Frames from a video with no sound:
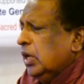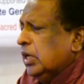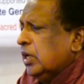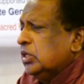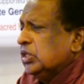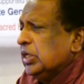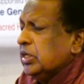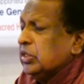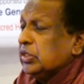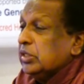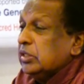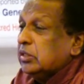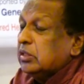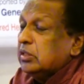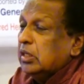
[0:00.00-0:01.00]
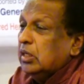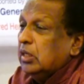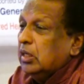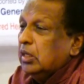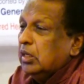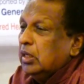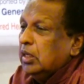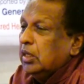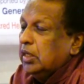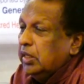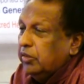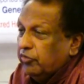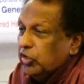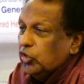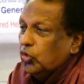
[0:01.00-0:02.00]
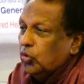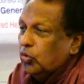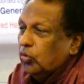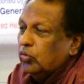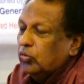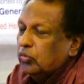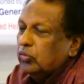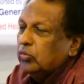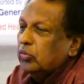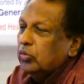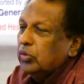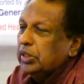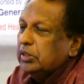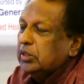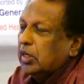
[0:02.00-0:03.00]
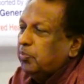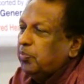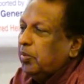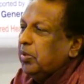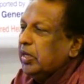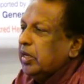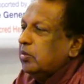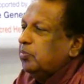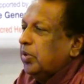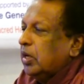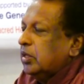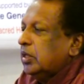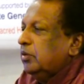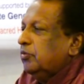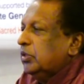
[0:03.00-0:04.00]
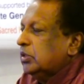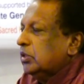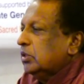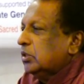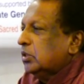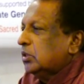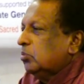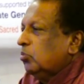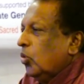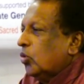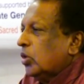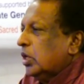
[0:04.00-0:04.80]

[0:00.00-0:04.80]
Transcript: consensus, even though it's the Republican Party which is more